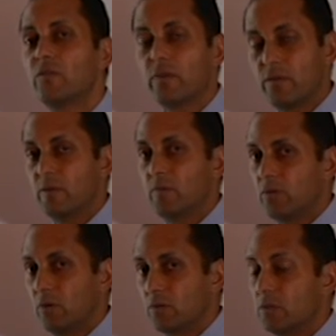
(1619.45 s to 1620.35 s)
for the
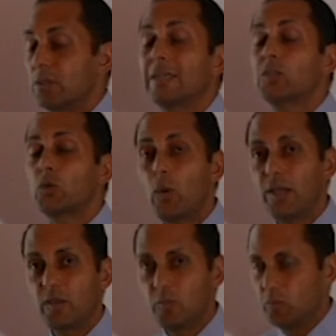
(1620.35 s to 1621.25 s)
rheumatologist. It's
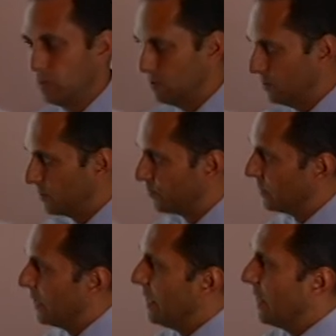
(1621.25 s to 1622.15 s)
quite important.
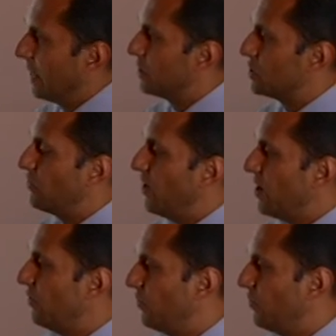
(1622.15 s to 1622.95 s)
It is very